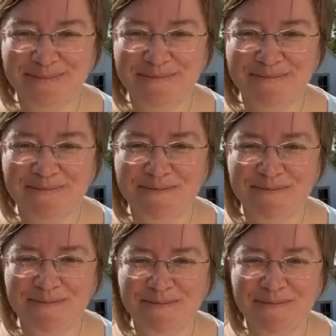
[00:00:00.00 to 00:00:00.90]

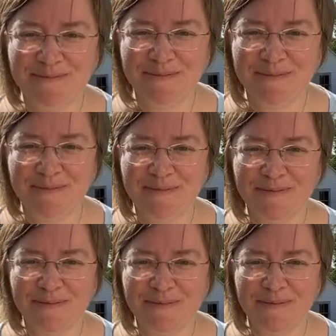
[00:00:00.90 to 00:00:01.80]

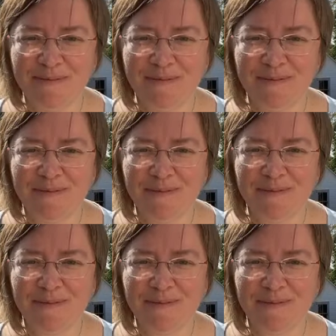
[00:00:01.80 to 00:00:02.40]
Nothing is said.